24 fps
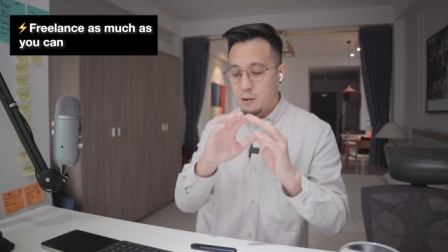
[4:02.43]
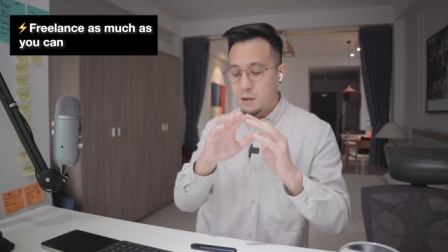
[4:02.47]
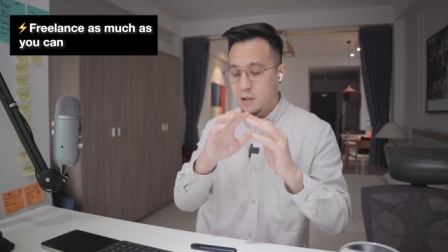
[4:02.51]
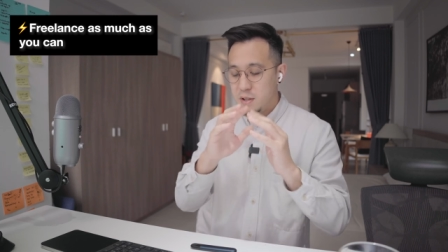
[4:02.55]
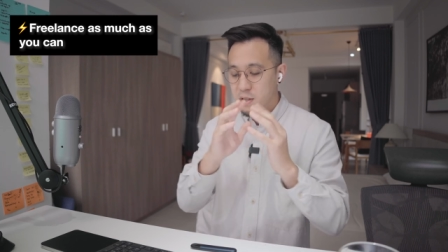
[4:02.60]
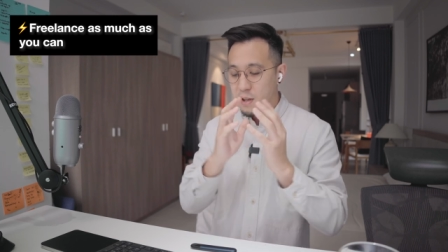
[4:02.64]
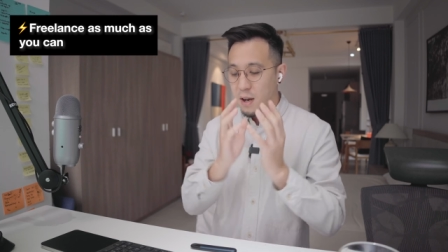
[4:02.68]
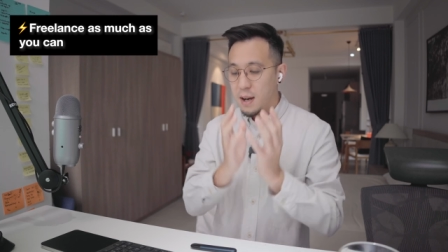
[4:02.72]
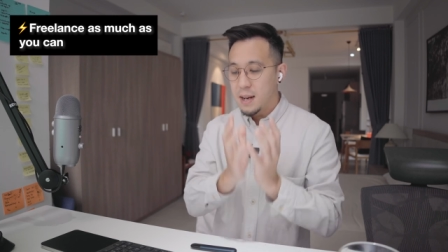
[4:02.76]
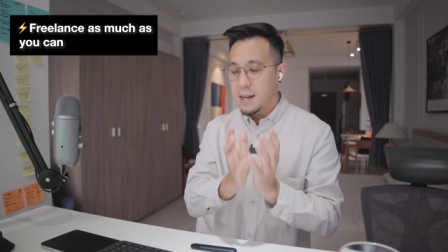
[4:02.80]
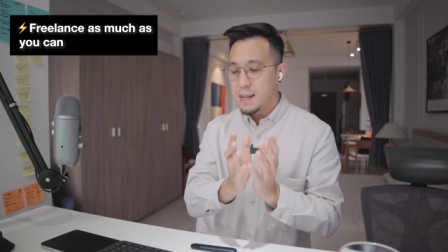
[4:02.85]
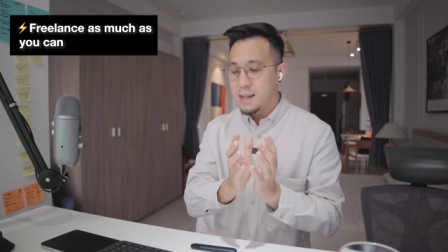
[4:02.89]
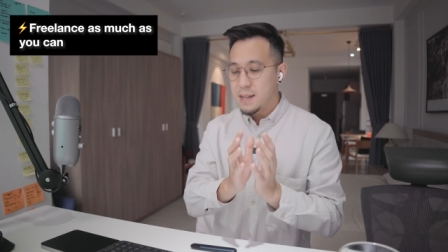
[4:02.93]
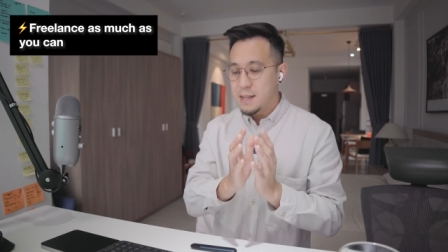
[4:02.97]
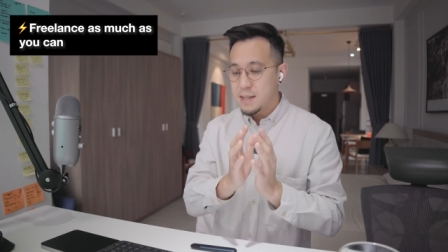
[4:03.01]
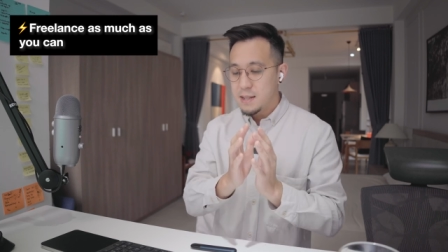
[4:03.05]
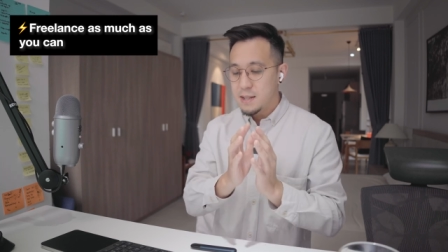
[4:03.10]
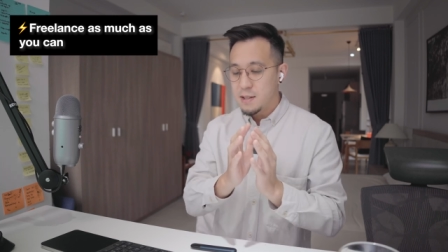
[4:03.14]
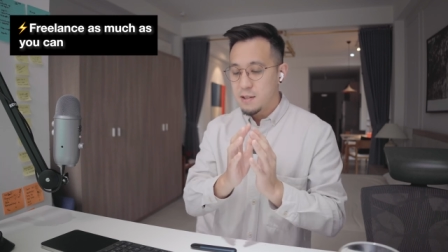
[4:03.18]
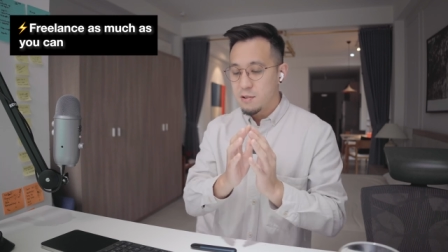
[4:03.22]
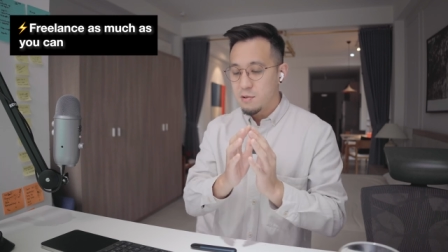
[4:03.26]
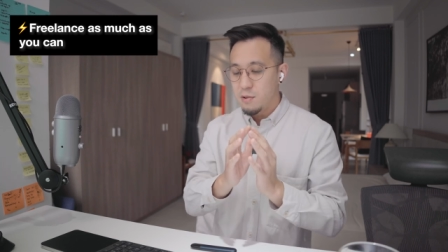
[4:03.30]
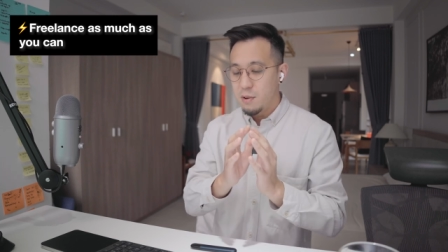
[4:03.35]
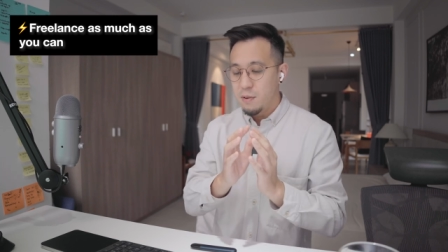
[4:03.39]
designing this
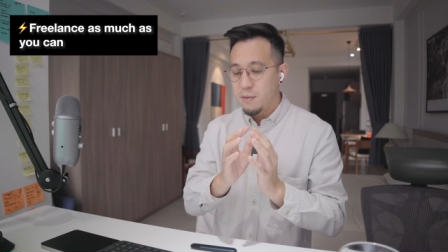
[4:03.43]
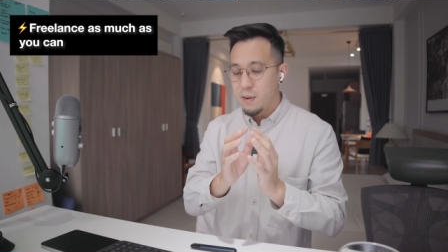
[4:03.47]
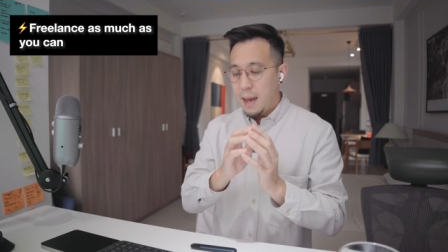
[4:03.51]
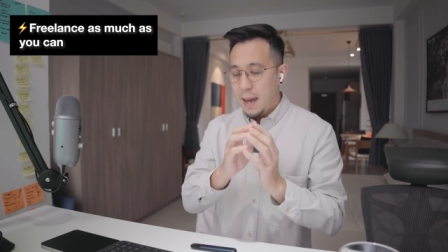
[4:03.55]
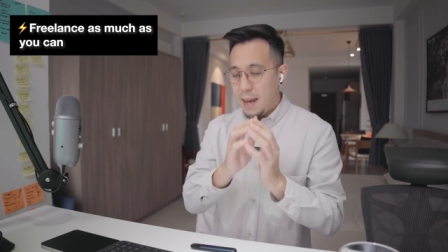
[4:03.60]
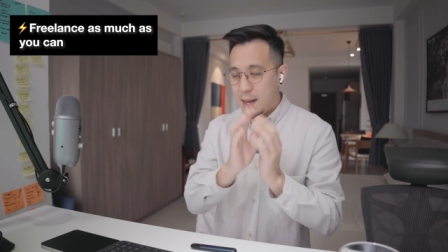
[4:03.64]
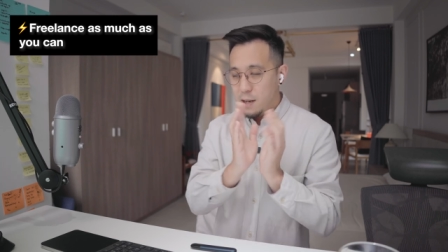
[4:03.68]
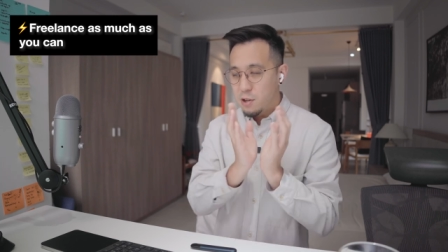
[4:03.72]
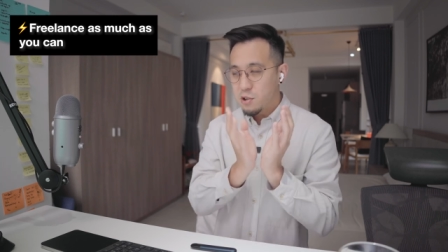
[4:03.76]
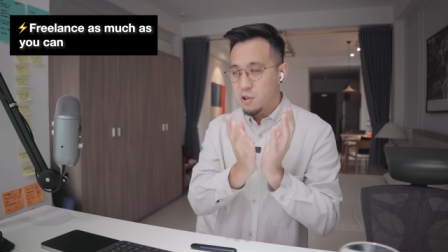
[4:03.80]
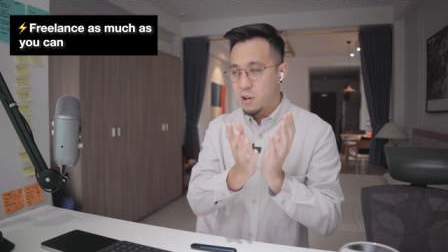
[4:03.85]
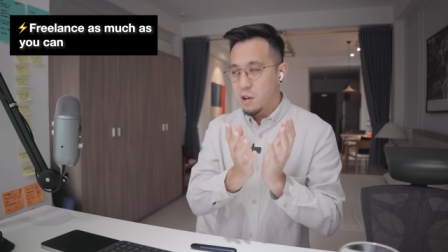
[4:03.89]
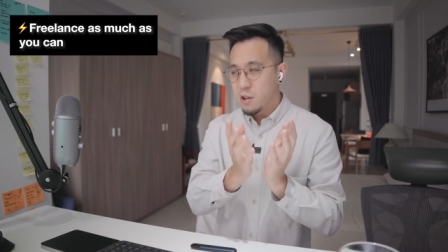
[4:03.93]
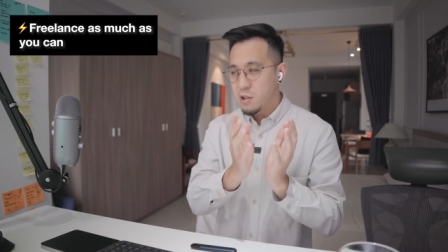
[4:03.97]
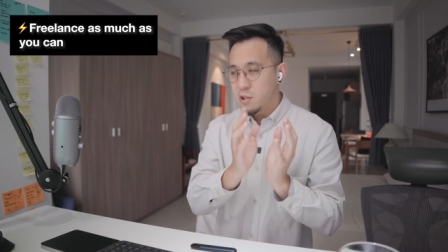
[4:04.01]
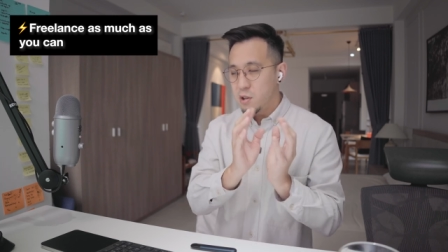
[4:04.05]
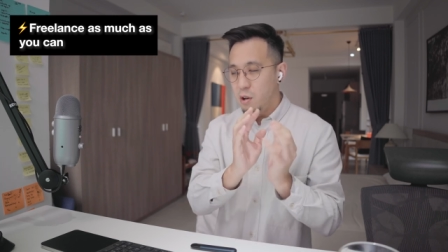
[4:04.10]
sort of H R